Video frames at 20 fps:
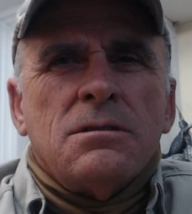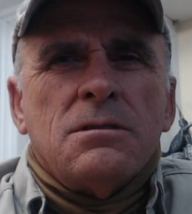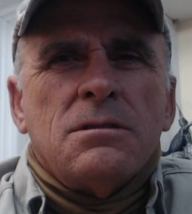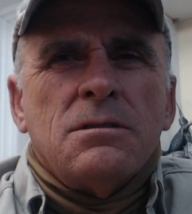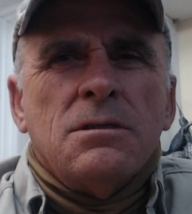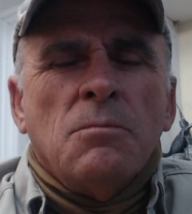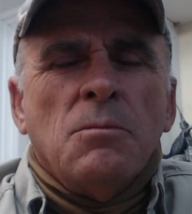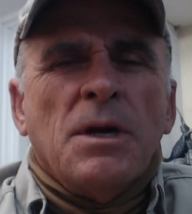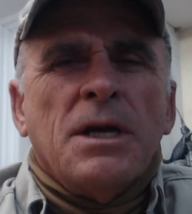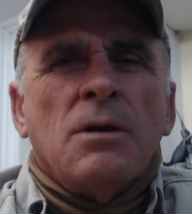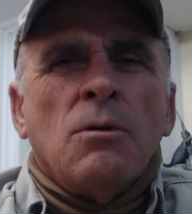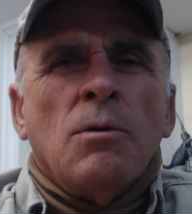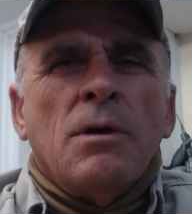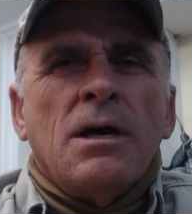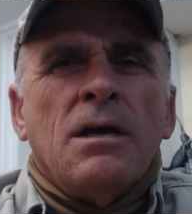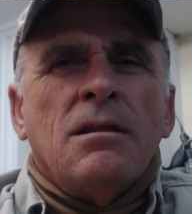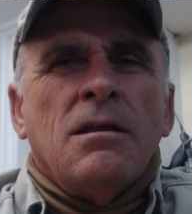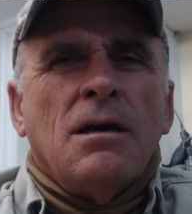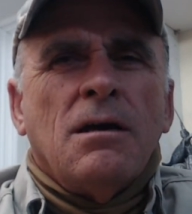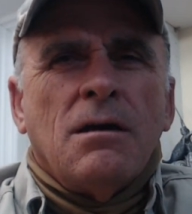no matter
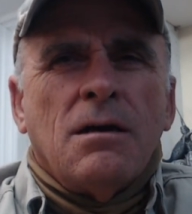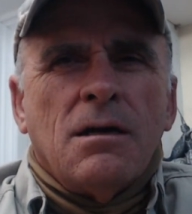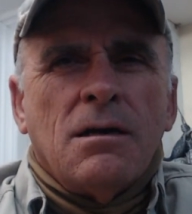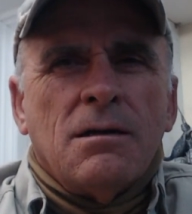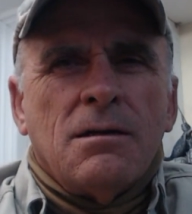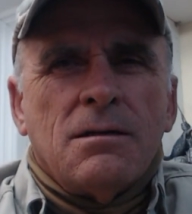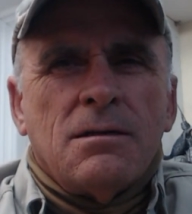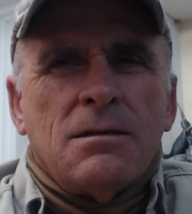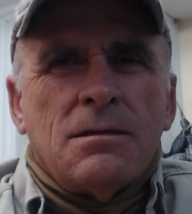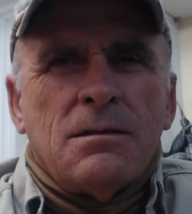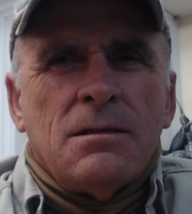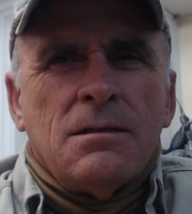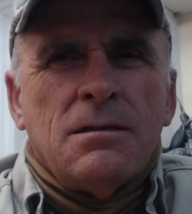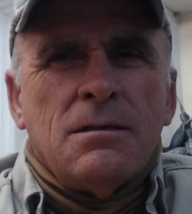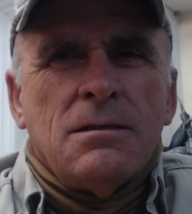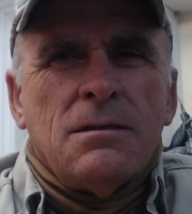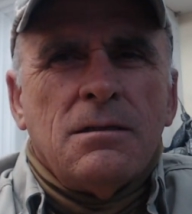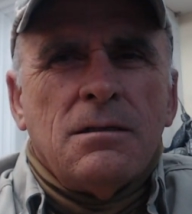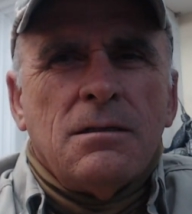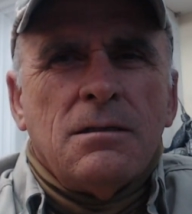where they are,
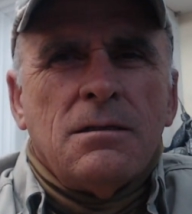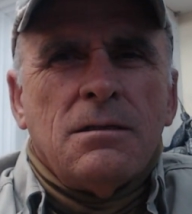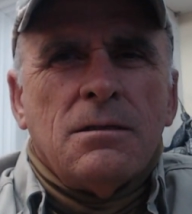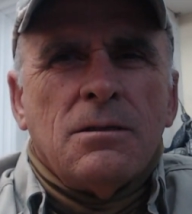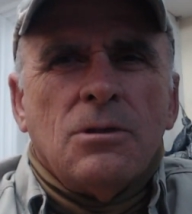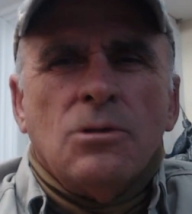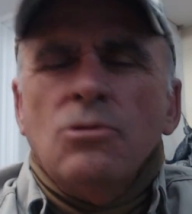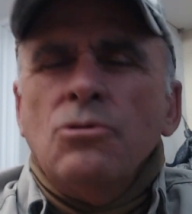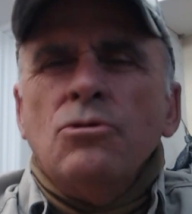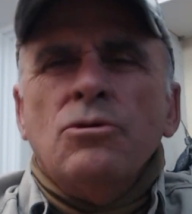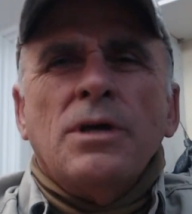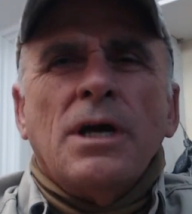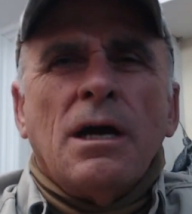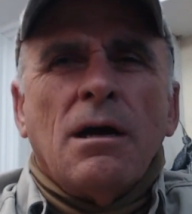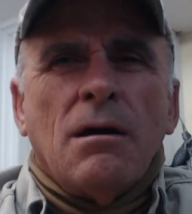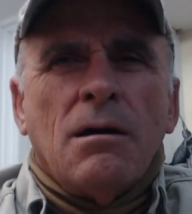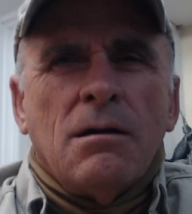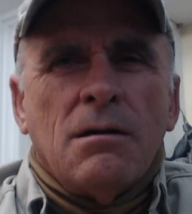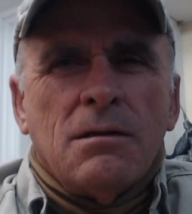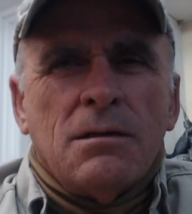who they
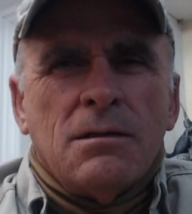are.